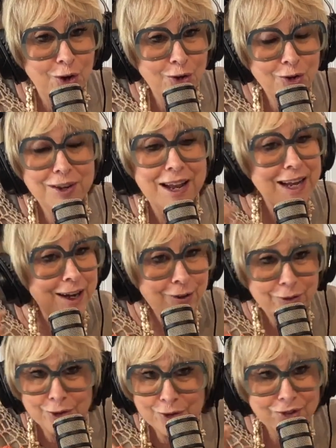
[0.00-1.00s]
take
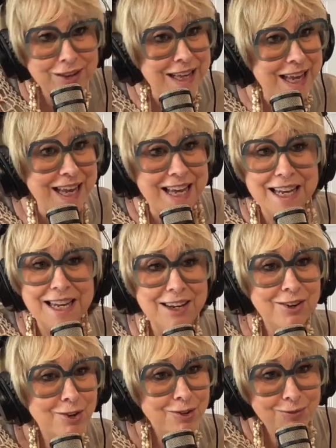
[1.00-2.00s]
care of your skin,
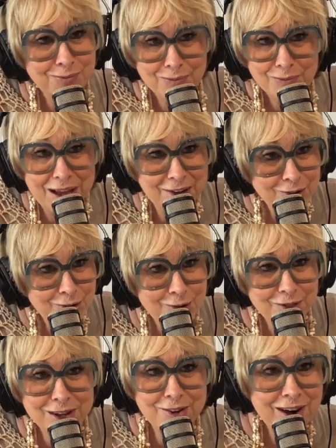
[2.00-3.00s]
and you make sure
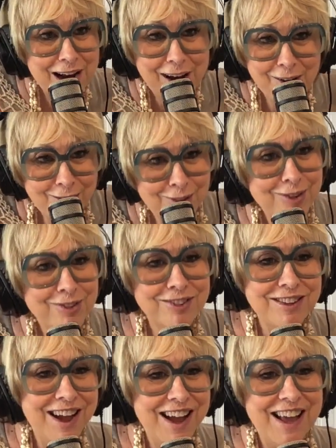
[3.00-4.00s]
that your hair looks
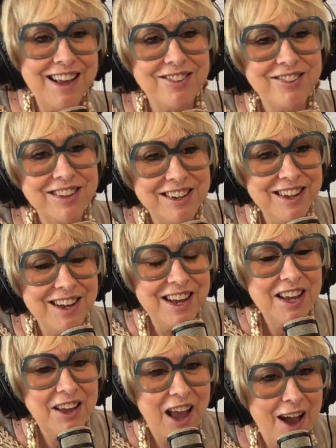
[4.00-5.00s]
nice, and
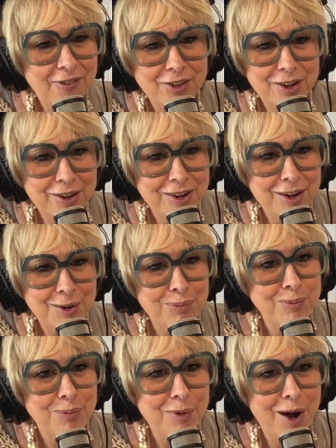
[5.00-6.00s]
you have an
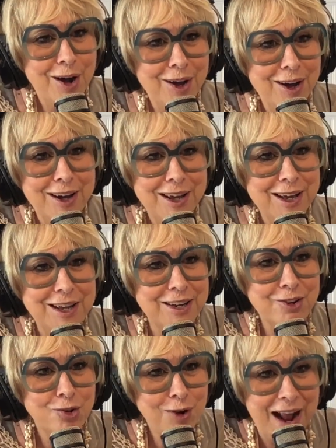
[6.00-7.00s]

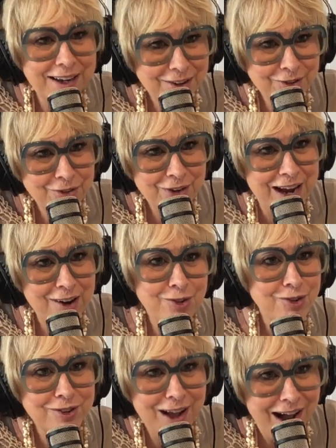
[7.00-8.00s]
attractive
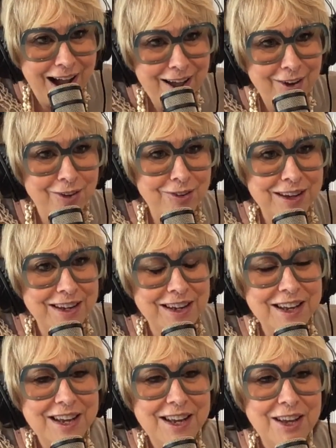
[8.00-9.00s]
hairstyle and
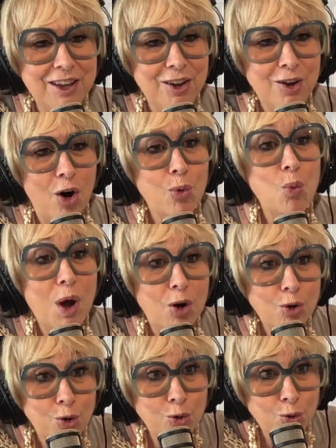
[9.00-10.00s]
are
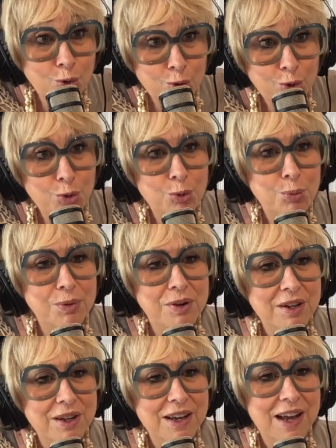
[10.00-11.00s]
well groomed,
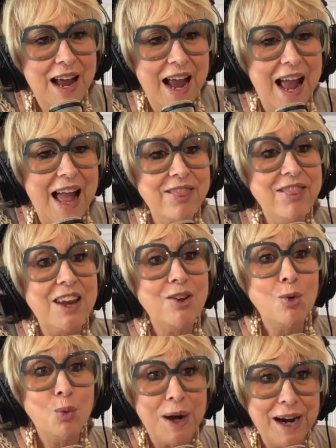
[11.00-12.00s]
and then
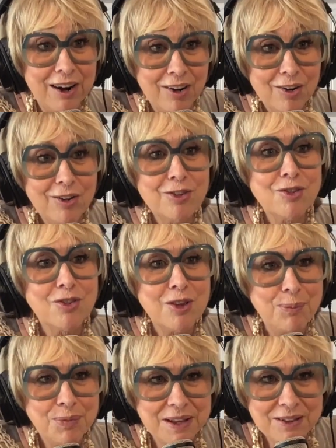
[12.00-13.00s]
you wear
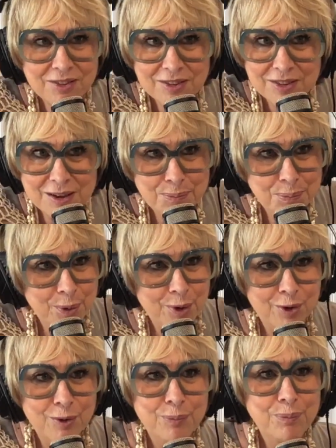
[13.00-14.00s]
something
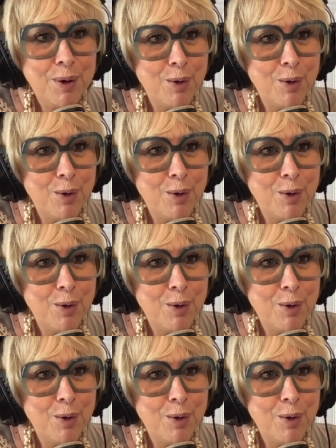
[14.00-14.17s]
simple but